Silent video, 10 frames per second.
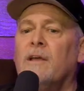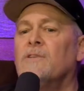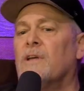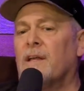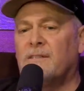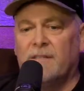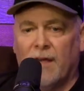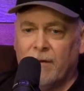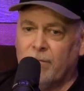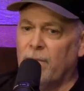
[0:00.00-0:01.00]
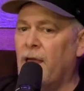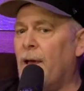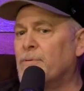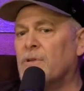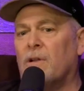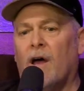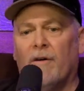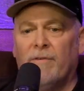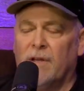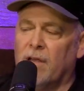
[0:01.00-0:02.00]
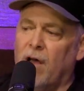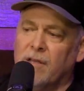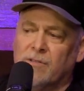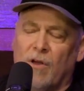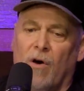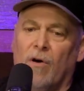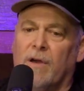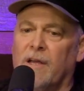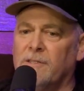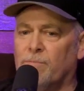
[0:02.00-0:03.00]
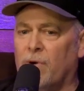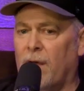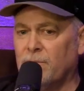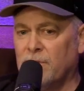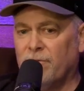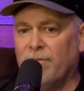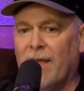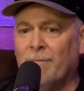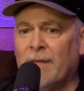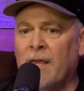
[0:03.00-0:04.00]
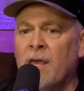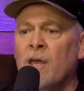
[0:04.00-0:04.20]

So that set Absalom off, and it caused all kinds of problems in the family.